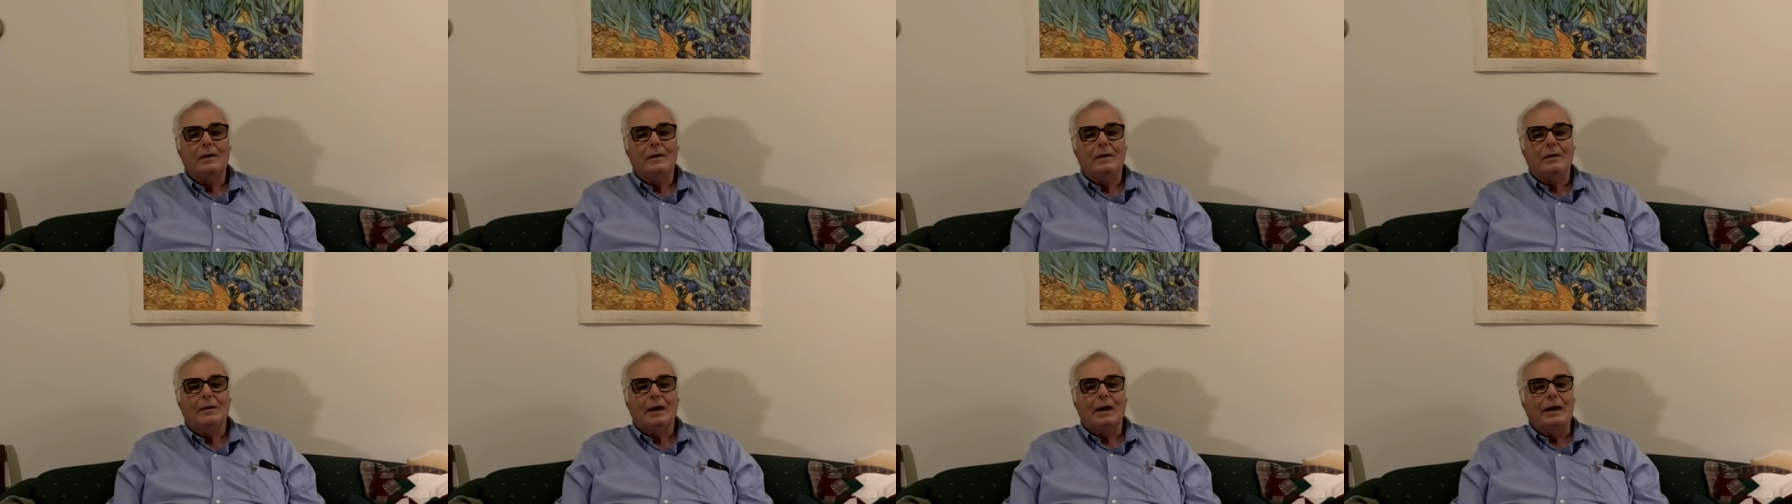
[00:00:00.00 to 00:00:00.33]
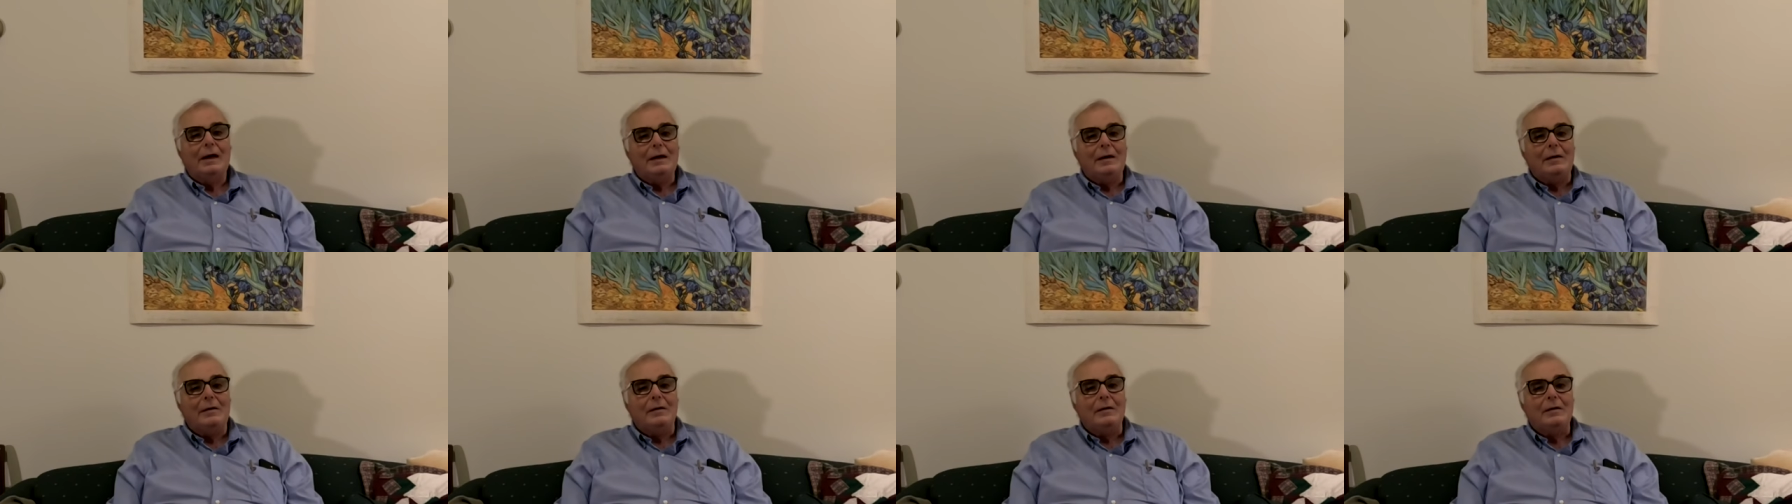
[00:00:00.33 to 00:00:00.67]

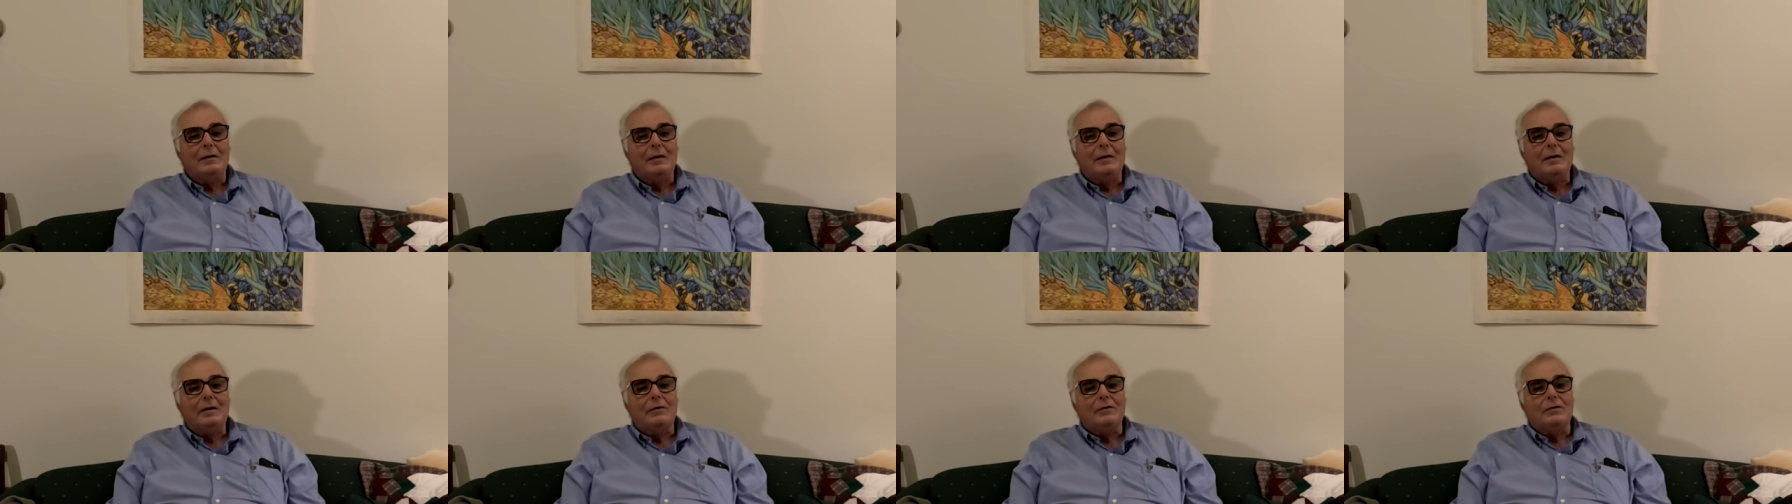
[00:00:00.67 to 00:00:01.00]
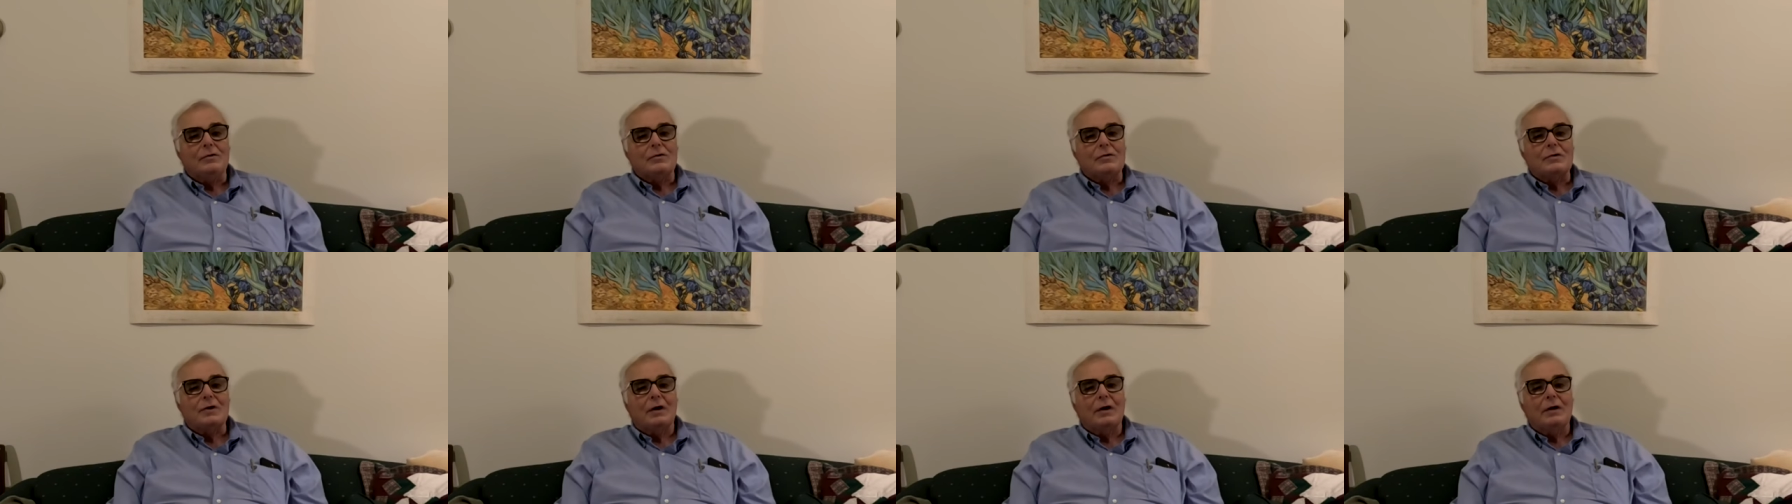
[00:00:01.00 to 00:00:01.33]
Okay,
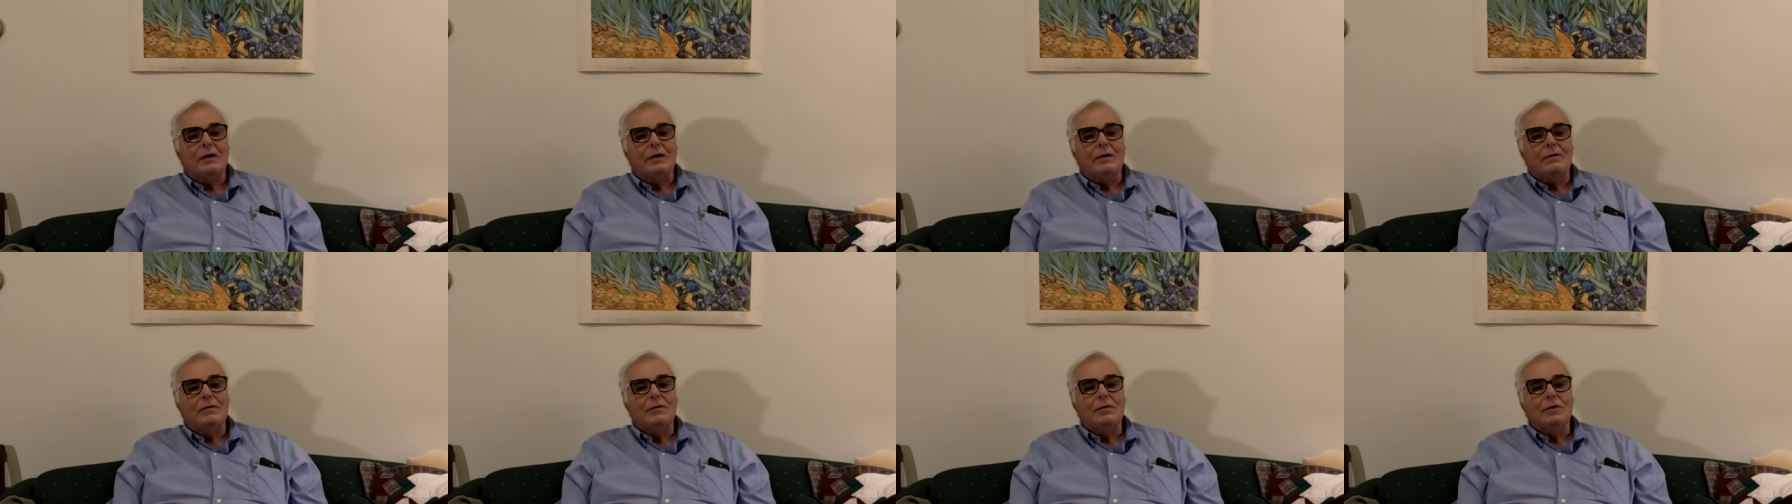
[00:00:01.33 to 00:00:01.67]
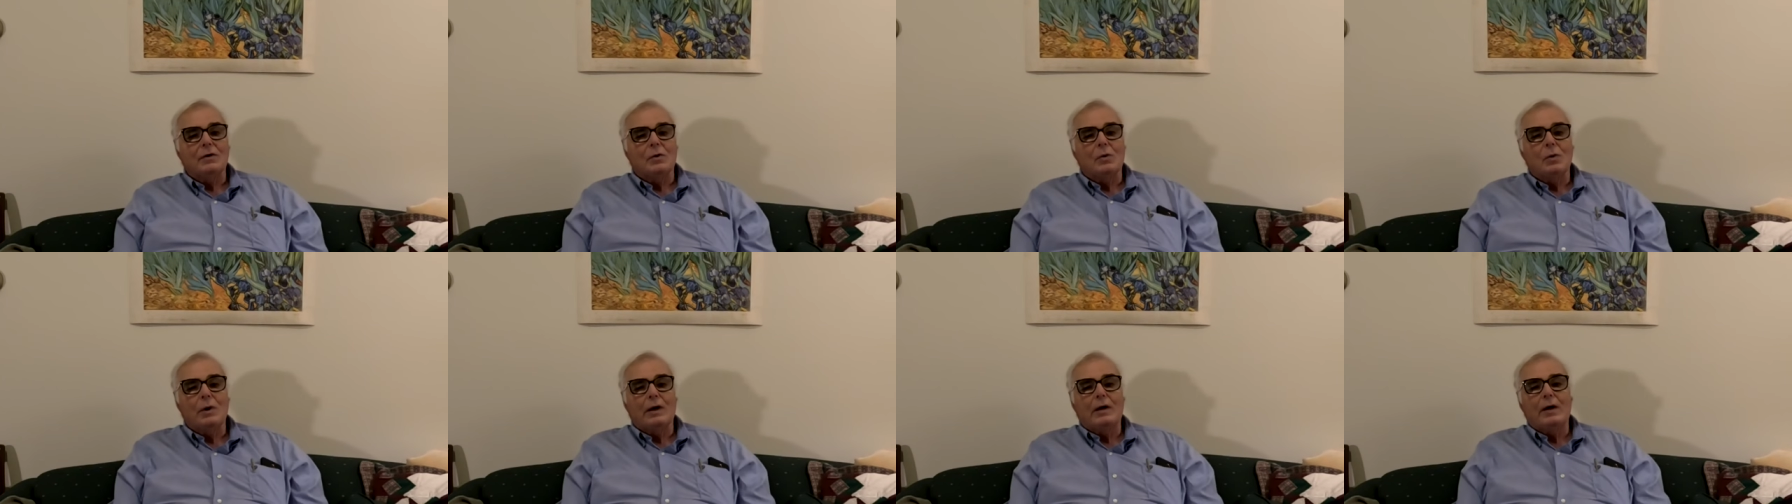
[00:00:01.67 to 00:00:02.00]
just thought I'd give you a
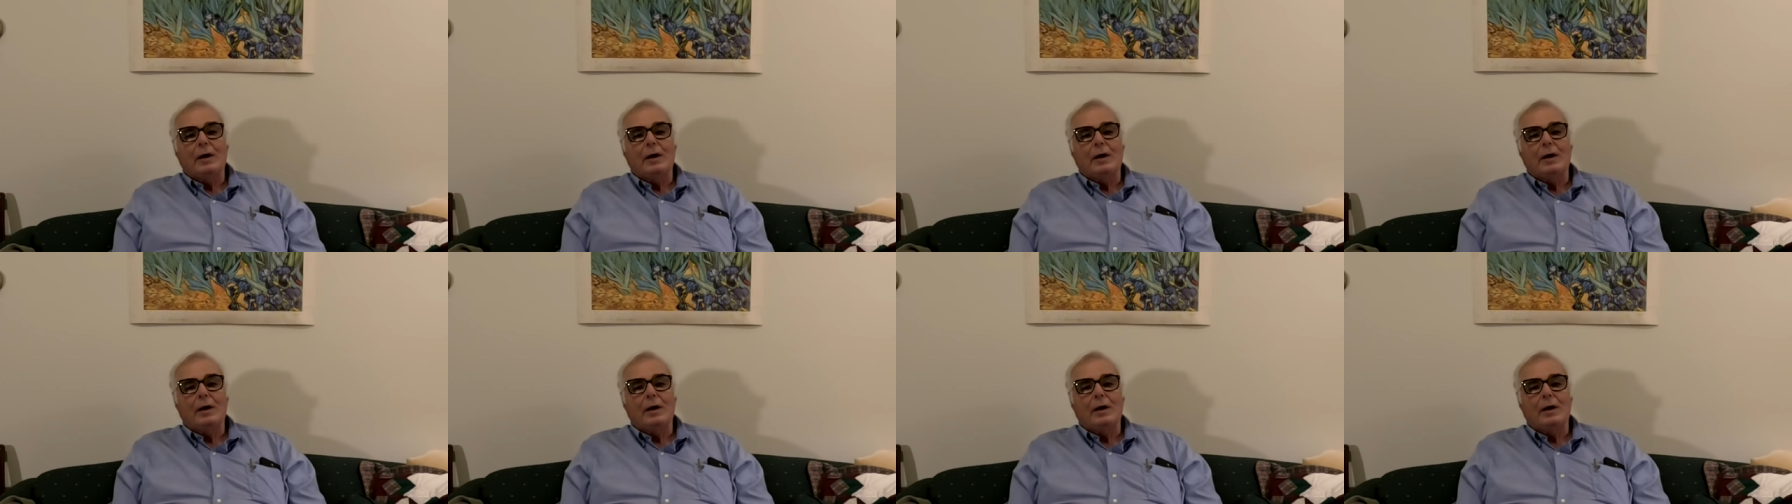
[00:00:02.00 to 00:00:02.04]
quick